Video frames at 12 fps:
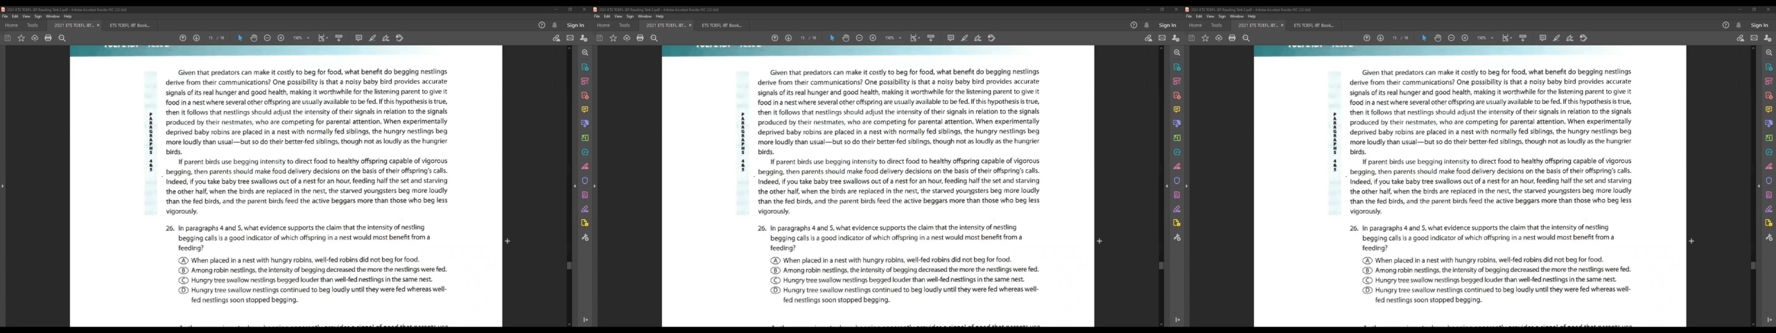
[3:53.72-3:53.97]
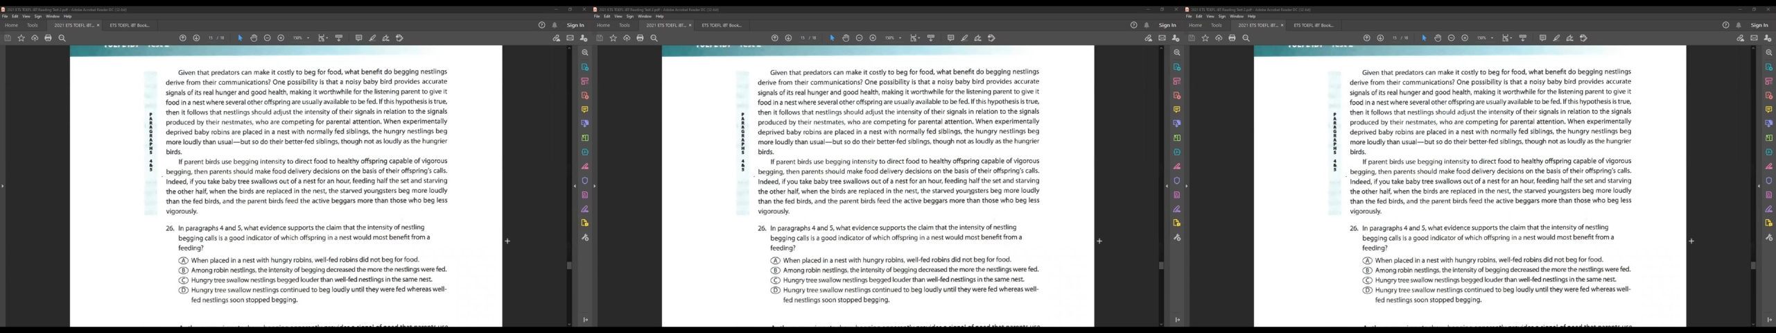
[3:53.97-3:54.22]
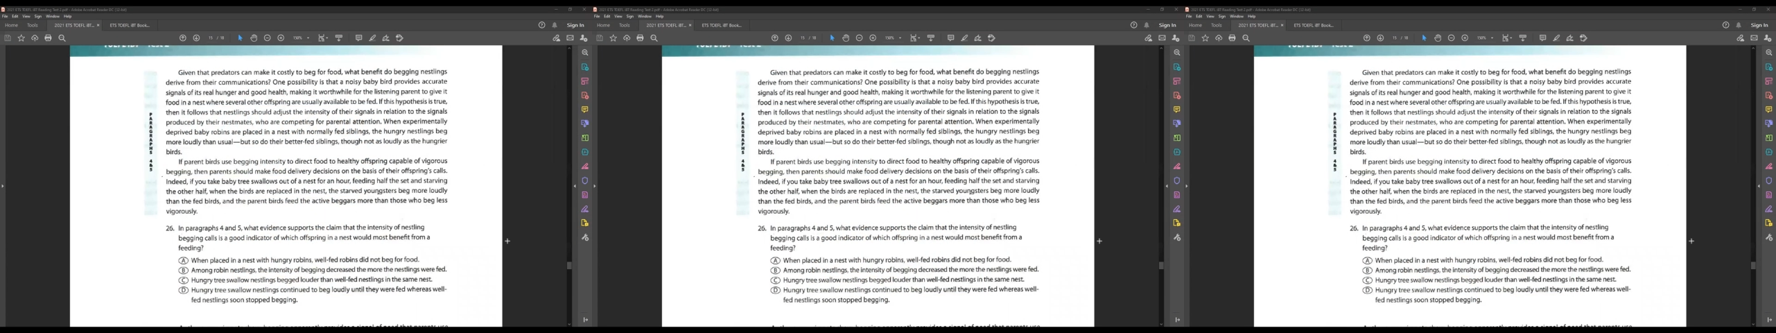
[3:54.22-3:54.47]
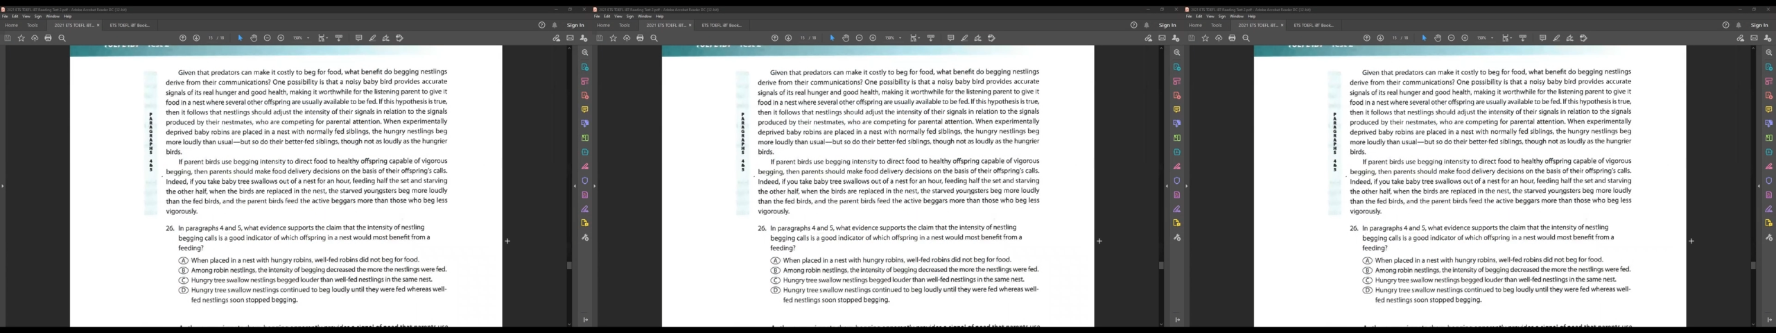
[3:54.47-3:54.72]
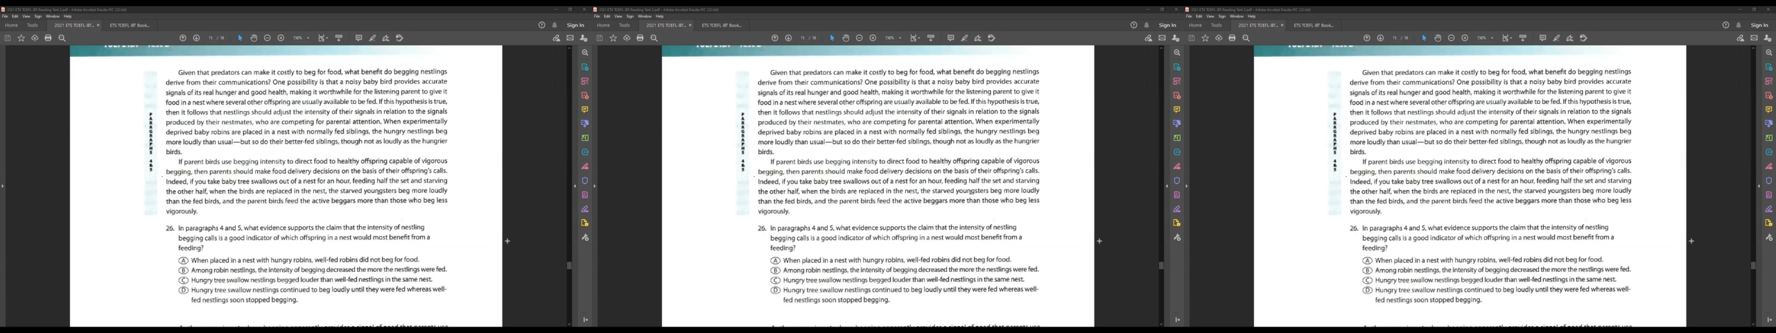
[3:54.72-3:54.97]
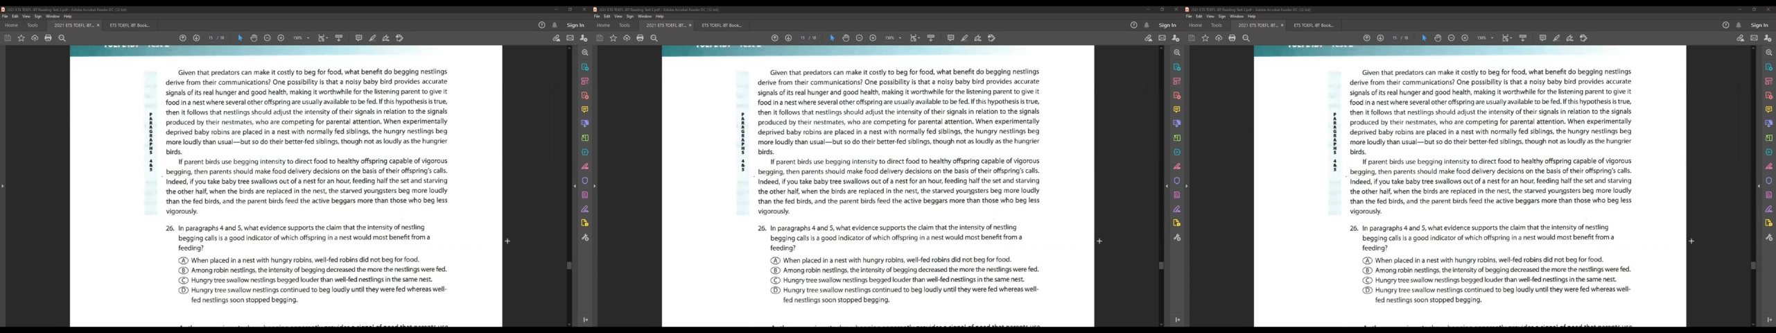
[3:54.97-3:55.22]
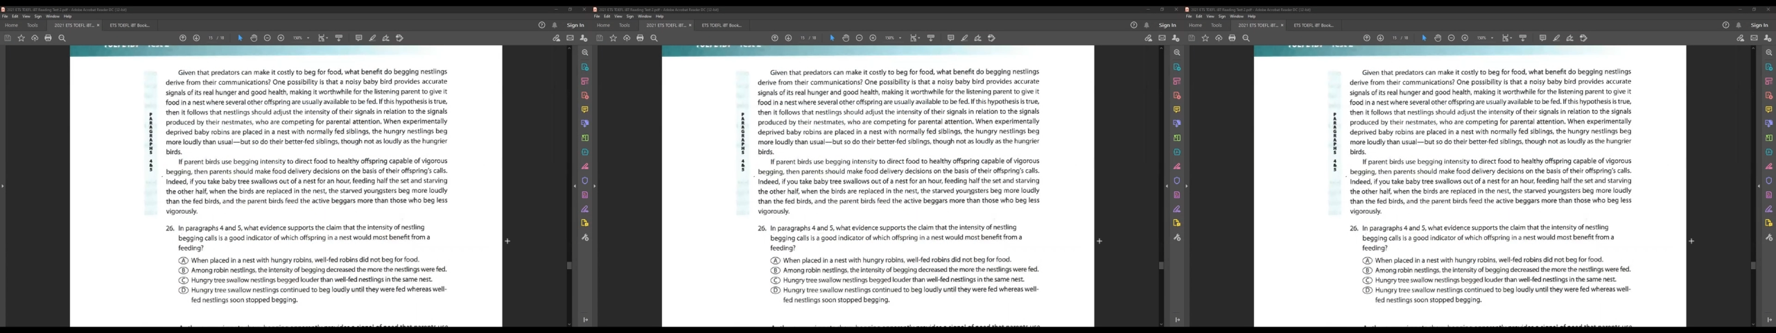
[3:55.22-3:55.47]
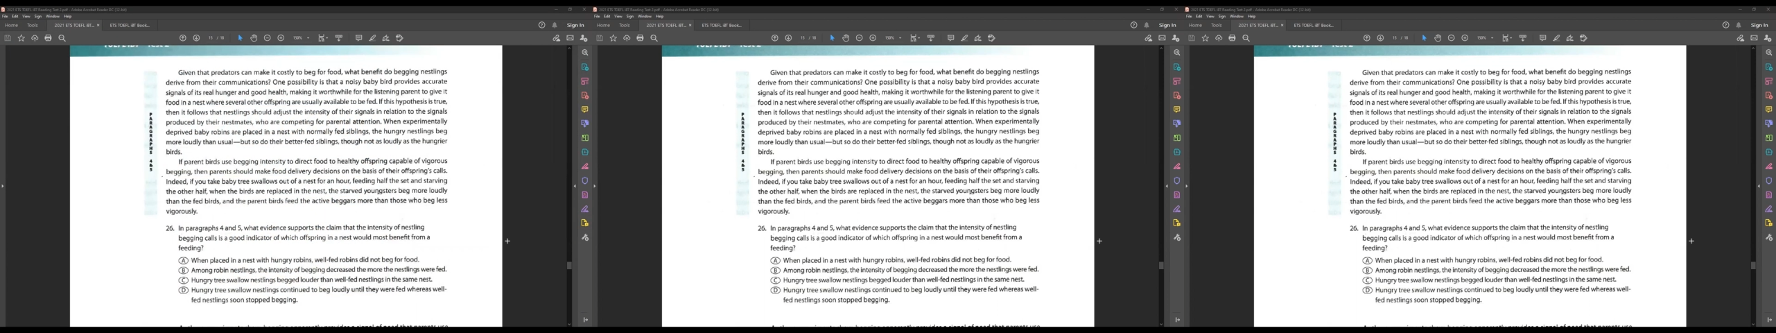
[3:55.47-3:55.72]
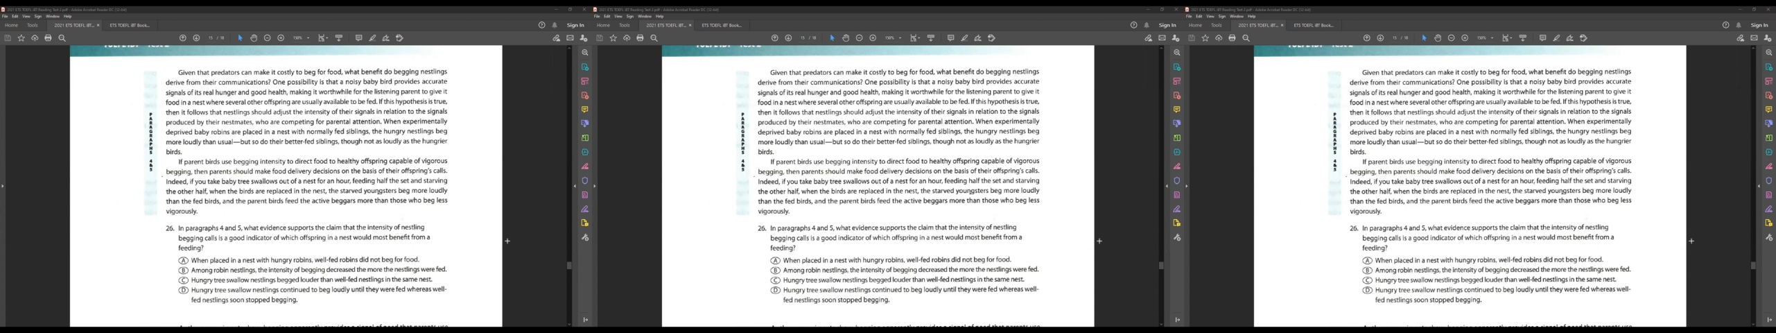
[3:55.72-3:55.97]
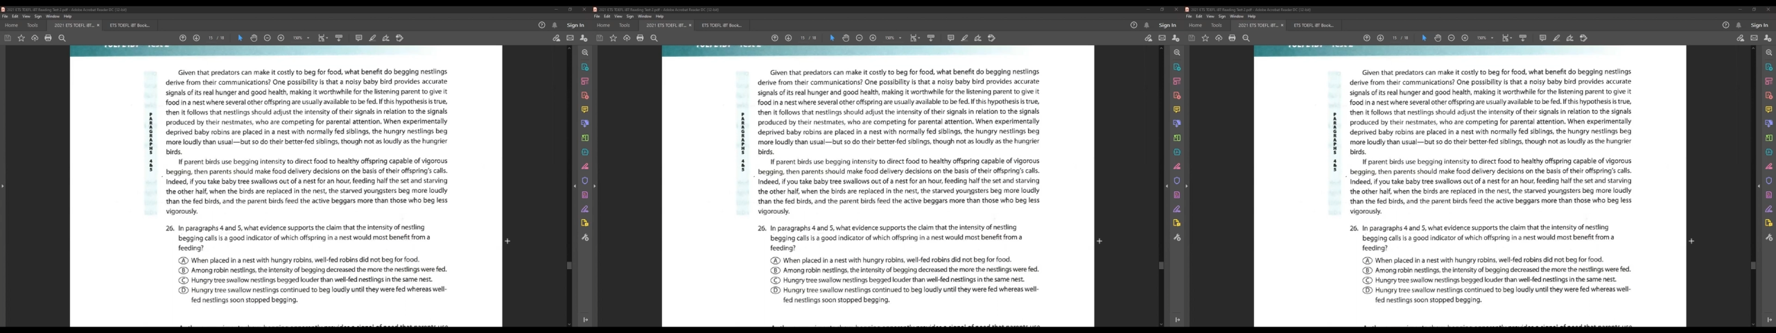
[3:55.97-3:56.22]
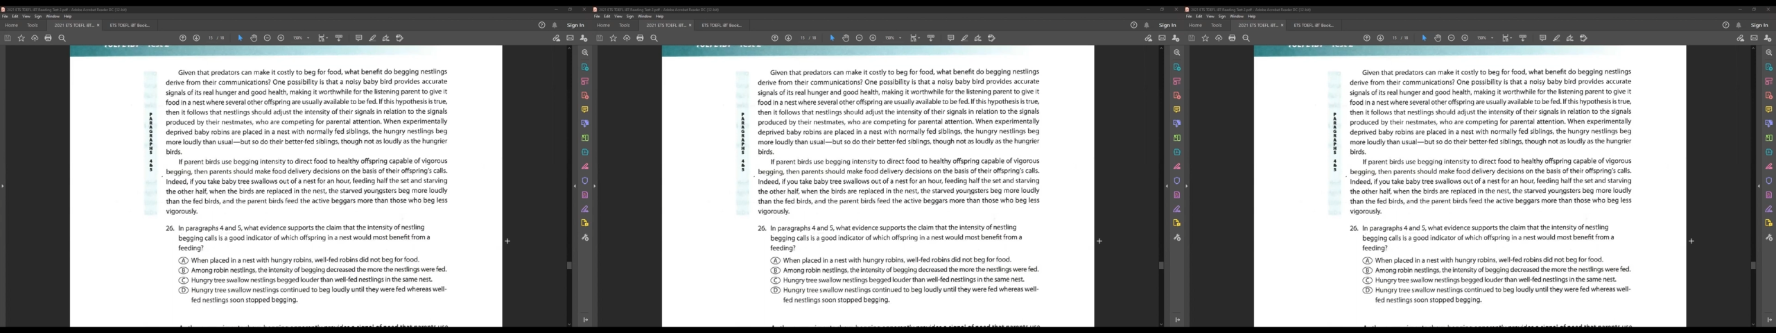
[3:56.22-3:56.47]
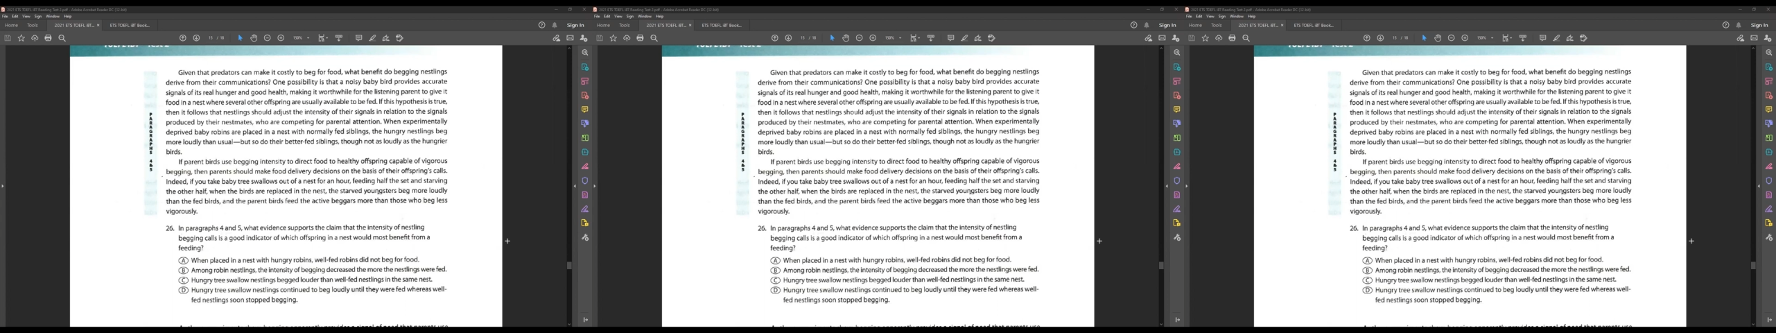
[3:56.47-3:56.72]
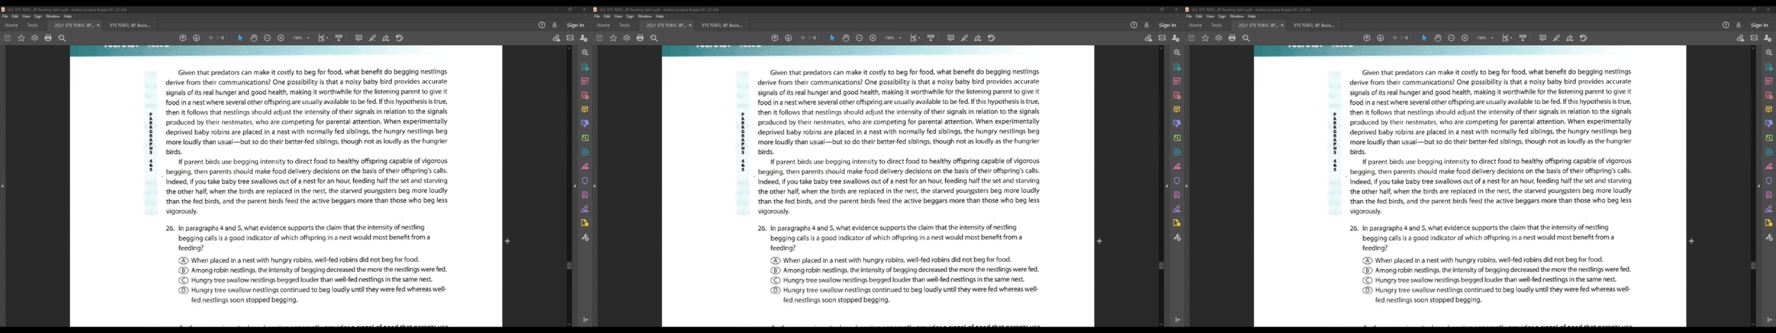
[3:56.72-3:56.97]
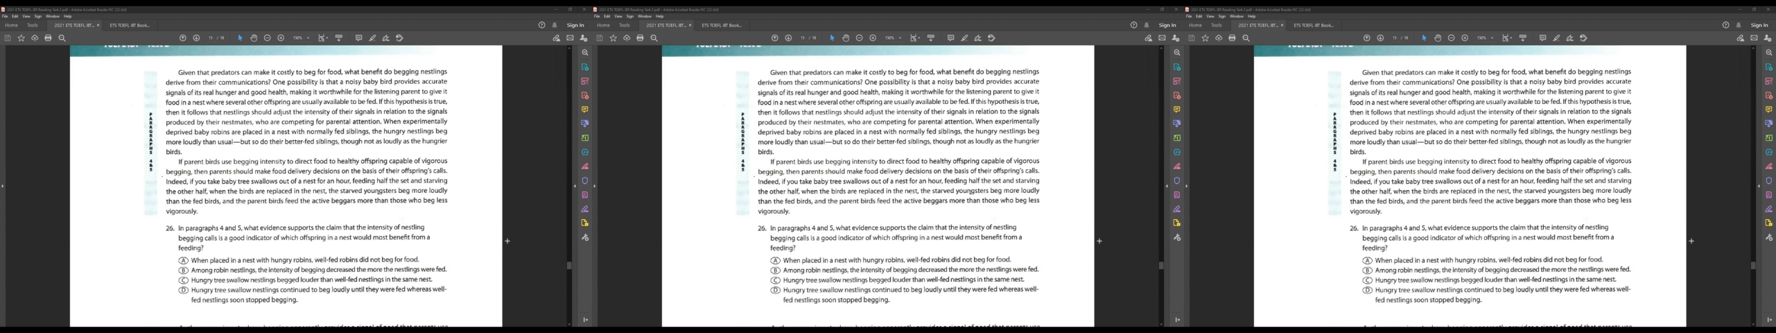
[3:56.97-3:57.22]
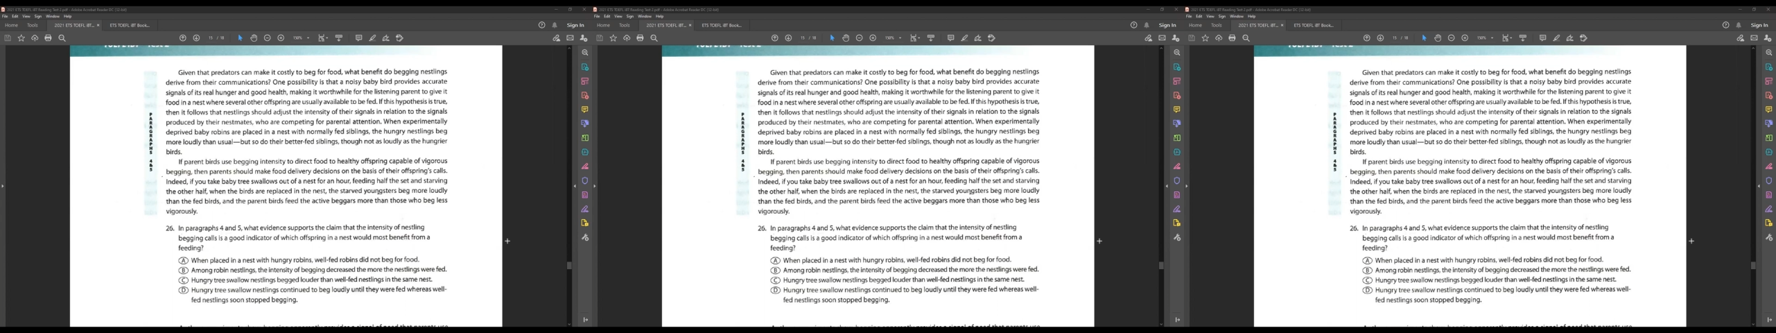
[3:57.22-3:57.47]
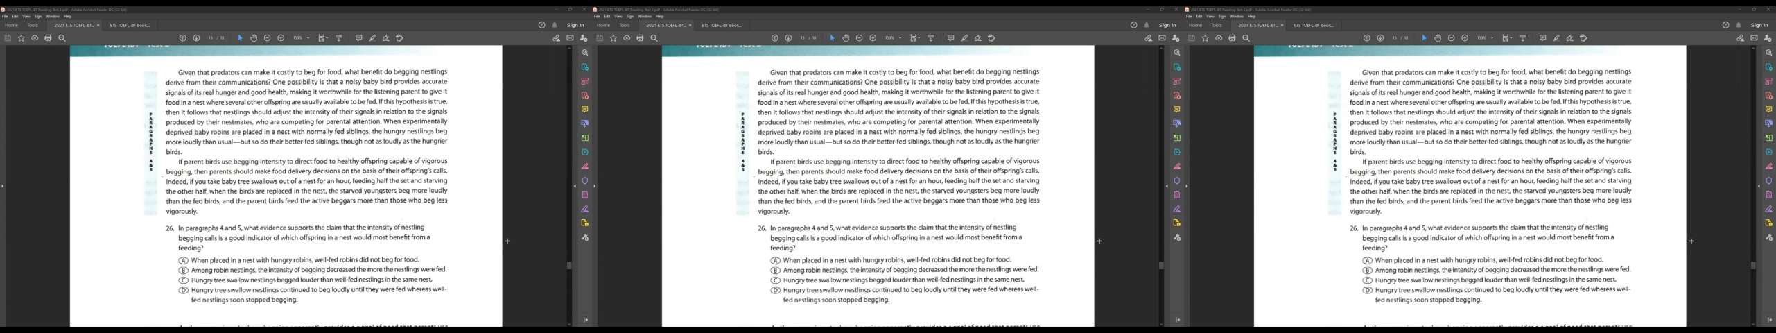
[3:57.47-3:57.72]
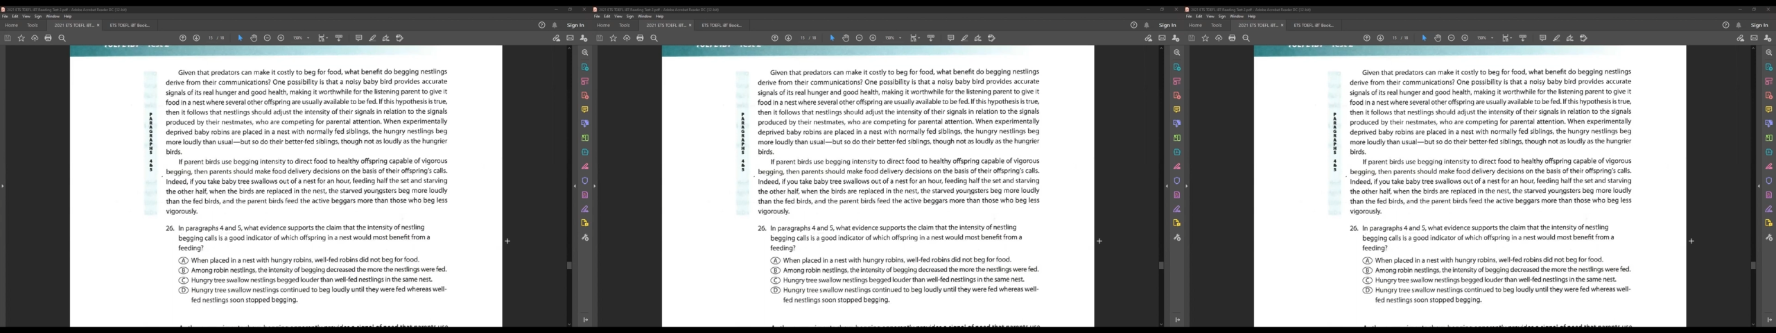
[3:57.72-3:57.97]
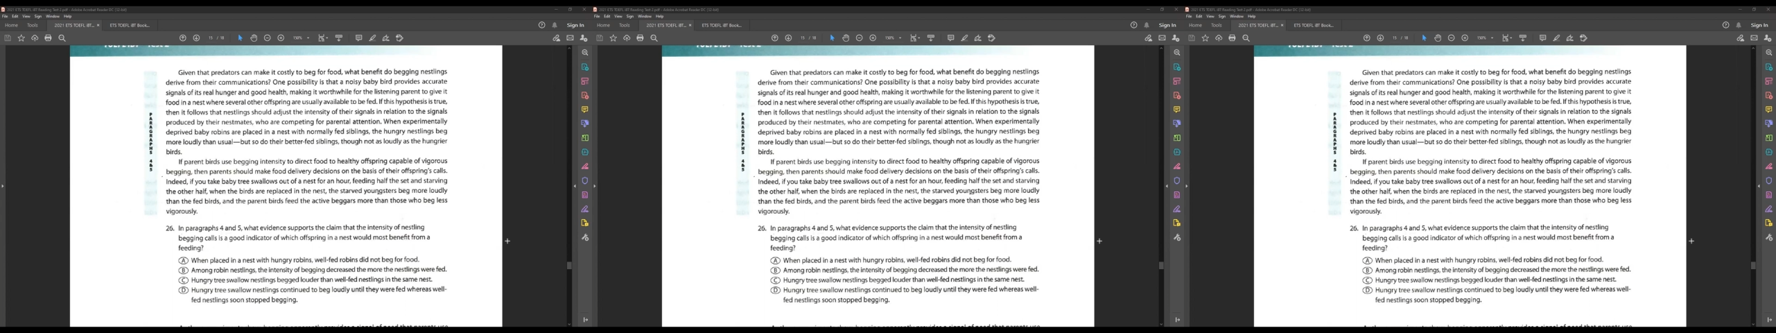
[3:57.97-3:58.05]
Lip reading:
(no speaker visible)